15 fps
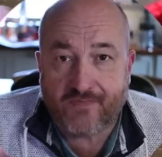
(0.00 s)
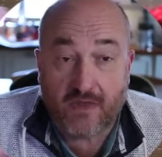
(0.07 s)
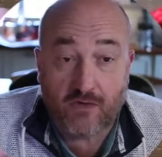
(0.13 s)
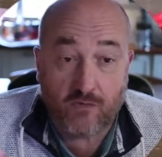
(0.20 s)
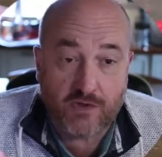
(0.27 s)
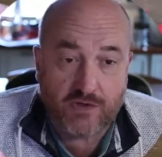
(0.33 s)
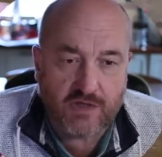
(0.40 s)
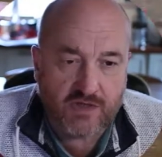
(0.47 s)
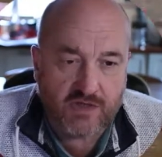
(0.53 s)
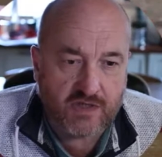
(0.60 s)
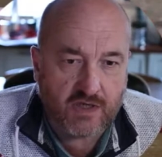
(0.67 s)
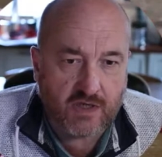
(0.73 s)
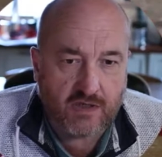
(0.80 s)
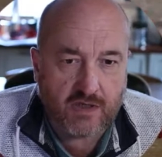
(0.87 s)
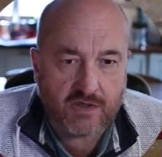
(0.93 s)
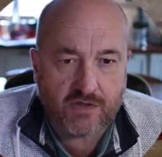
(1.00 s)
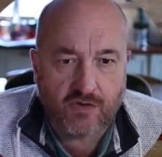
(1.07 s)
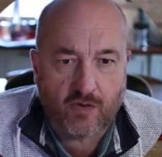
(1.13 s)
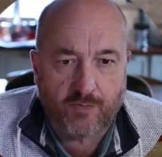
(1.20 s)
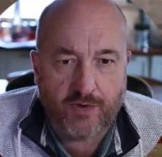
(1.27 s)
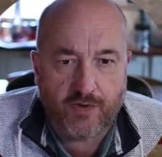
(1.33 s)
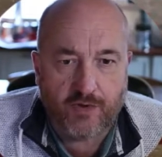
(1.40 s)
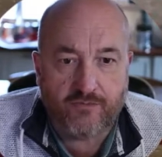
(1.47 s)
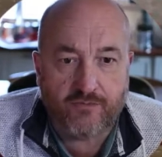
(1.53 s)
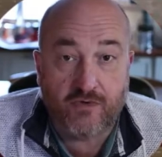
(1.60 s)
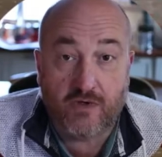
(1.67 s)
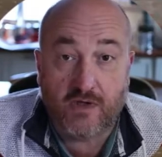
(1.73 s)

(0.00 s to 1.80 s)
which is a stopper knot for a